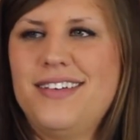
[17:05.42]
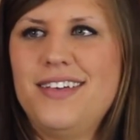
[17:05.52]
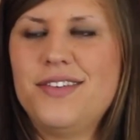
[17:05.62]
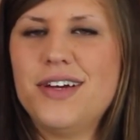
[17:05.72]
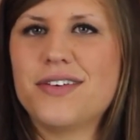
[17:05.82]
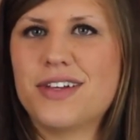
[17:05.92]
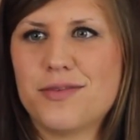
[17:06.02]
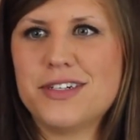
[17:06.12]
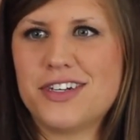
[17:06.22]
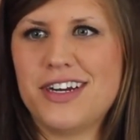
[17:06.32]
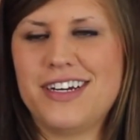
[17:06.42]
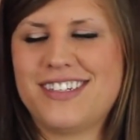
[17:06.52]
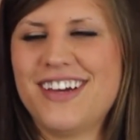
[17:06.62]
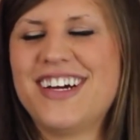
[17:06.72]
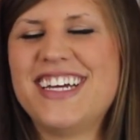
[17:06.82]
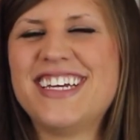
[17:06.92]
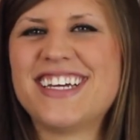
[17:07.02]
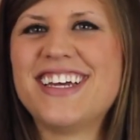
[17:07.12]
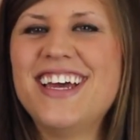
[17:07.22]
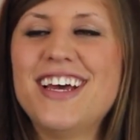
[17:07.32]
you don't, you're a missionary. So
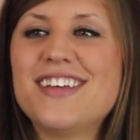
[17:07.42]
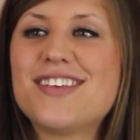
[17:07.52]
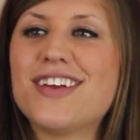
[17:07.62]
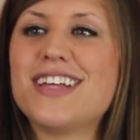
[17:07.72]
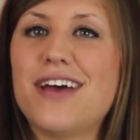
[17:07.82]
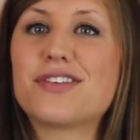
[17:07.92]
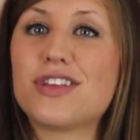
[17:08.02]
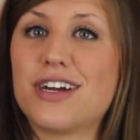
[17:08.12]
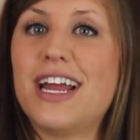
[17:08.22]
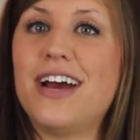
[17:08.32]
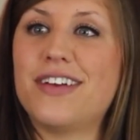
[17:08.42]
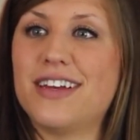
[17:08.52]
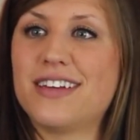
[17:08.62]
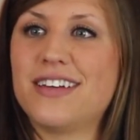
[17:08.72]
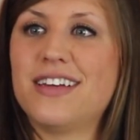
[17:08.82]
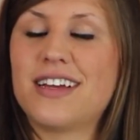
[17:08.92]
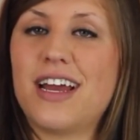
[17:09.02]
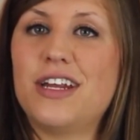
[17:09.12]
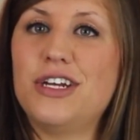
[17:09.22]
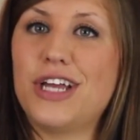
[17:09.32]
you'd have to learn how to
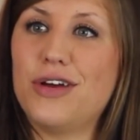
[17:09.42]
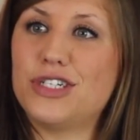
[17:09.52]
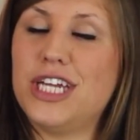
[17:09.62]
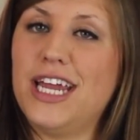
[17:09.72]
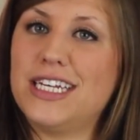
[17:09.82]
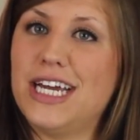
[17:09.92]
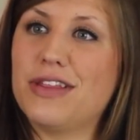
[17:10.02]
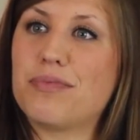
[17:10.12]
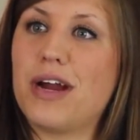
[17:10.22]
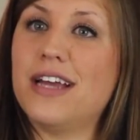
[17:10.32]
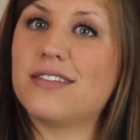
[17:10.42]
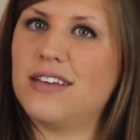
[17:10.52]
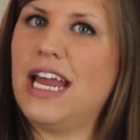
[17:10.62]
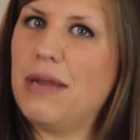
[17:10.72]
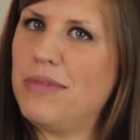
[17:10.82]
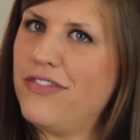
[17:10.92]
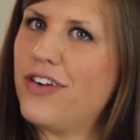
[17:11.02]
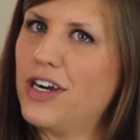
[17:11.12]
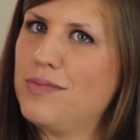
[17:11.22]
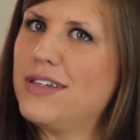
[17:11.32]
kind of negotiate down the price and be
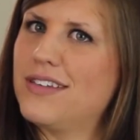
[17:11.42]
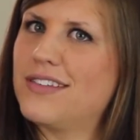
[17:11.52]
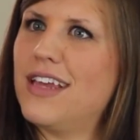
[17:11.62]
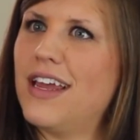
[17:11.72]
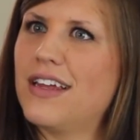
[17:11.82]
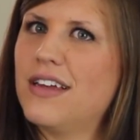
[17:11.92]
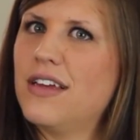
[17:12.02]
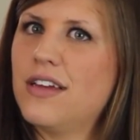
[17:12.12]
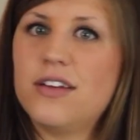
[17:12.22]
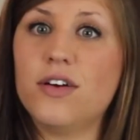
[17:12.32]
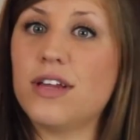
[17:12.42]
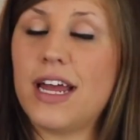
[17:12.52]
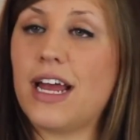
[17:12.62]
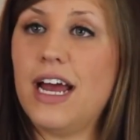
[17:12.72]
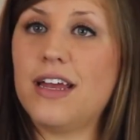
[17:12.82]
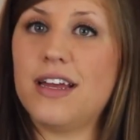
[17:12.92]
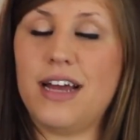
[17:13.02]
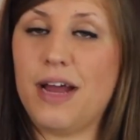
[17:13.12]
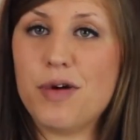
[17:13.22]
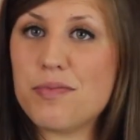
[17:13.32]
firm and say, no, like I
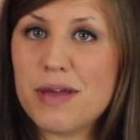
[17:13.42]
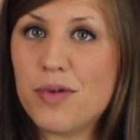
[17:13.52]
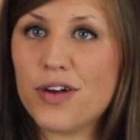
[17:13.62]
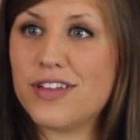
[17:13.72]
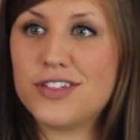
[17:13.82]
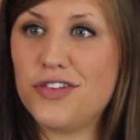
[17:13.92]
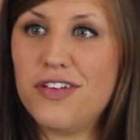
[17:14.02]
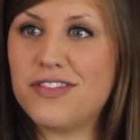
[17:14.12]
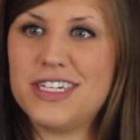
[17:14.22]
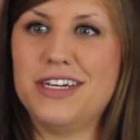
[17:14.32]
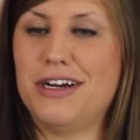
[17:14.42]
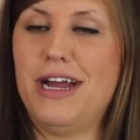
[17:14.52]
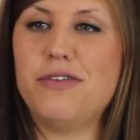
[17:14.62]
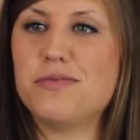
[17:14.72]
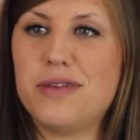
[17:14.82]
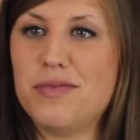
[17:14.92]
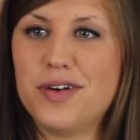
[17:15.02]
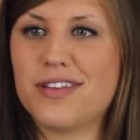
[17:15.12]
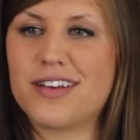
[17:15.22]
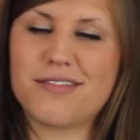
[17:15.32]
won't pay more than $2.50, or I won't pay
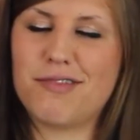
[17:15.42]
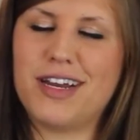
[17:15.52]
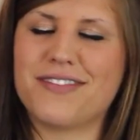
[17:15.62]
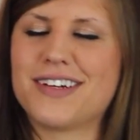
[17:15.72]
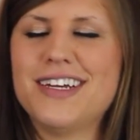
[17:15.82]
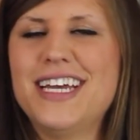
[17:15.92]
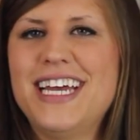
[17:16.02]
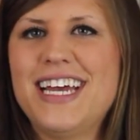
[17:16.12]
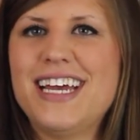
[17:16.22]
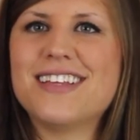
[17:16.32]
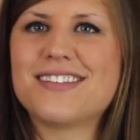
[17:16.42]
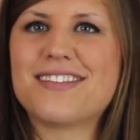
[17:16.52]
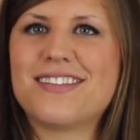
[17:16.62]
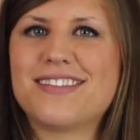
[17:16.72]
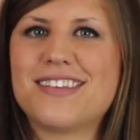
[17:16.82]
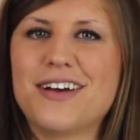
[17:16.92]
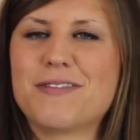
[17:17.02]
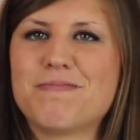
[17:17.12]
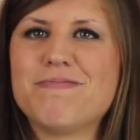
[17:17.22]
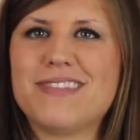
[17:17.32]
more than whatever. And
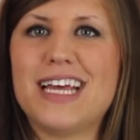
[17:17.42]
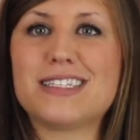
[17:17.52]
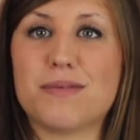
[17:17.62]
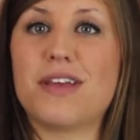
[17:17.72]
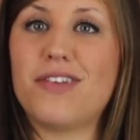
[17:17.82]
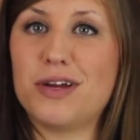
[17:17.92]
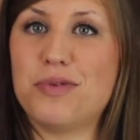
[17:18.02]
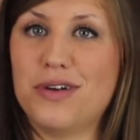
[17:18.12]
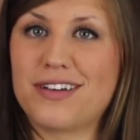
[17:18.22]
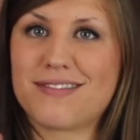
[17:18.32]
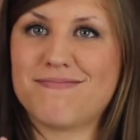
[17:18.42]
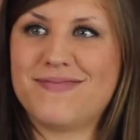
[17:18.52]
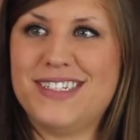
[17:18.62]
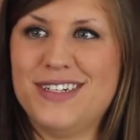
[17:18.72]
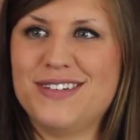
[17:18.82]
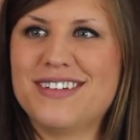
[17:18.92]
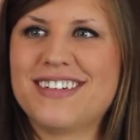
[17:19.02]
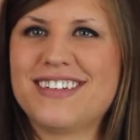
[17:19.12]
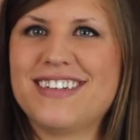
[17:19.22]
so that's something very important to